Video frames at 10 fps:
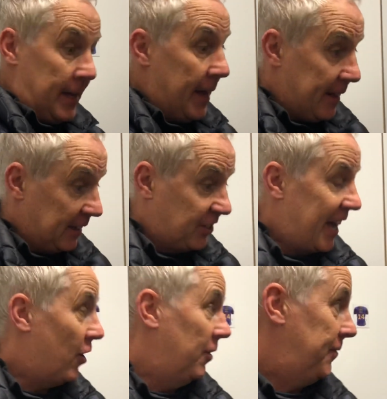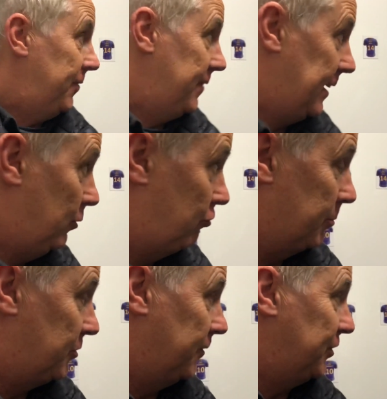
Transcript: Yeah, they sat off. They all dropped off